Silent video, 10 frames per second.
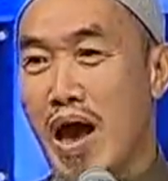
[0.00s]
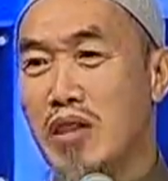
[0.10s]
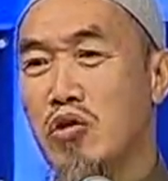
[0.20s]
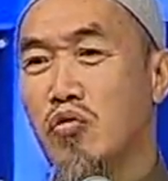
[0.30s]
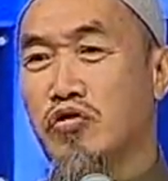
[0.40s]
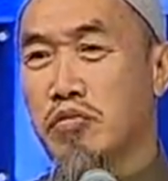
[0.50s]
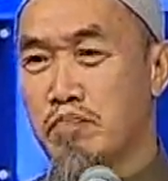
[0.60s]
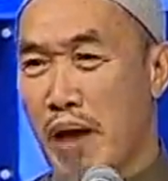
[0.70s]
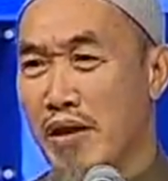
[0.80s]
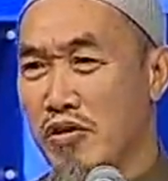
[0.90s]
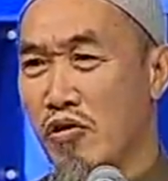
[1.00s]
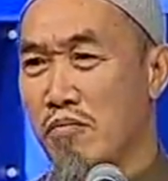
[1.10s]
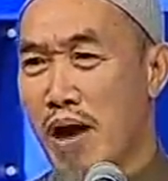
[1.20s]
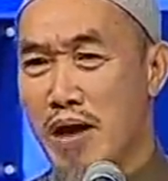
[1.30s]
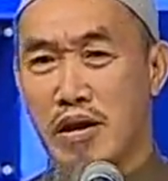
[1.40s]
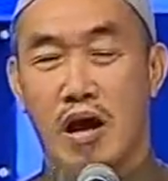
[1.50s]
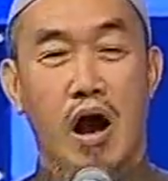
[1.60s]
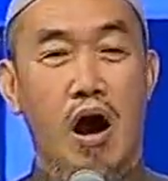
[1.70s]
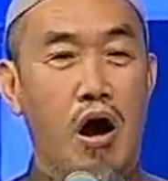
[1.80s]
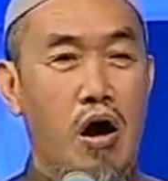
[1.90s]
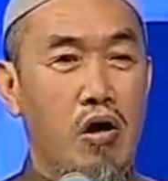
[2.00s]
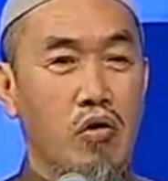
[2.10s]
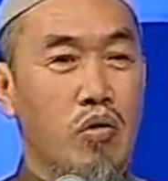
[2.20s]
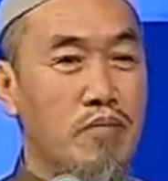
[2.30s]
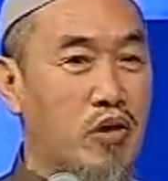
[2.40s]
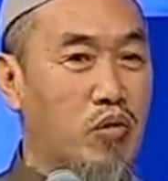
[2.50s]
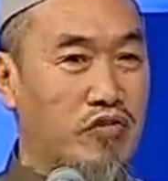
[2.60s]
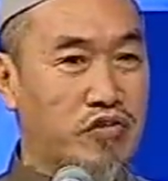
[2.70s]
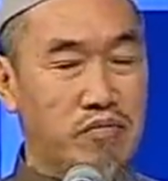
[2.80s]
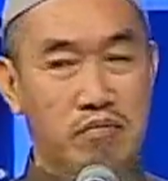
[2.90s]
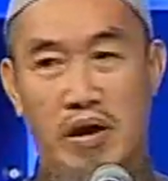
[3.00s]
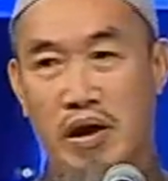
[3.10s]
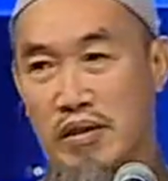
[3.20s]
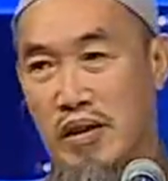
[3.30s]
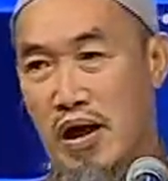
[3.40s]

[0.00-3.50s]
Where do you spend your money? All will be questioned by